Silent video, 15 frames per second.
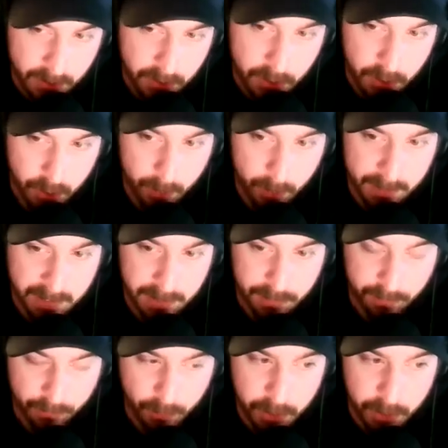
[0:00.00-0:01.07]
is Germany's
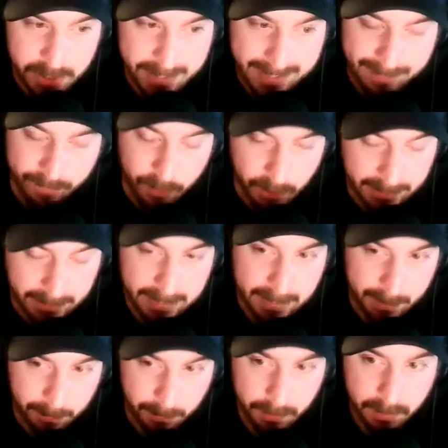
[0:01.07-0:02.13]
first ever
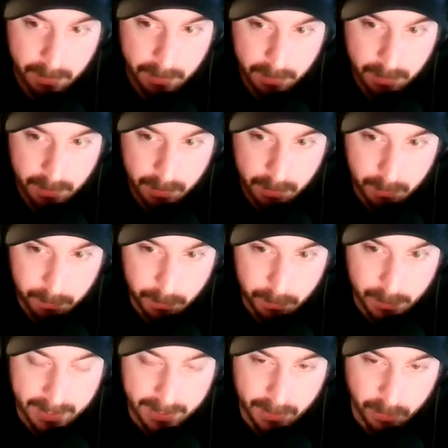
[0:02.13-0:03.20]
game
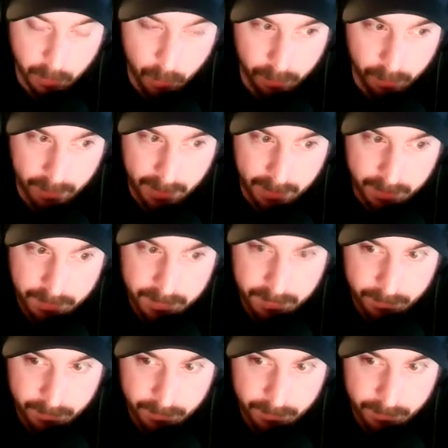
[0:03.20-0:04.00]
playing in the quarterfinals.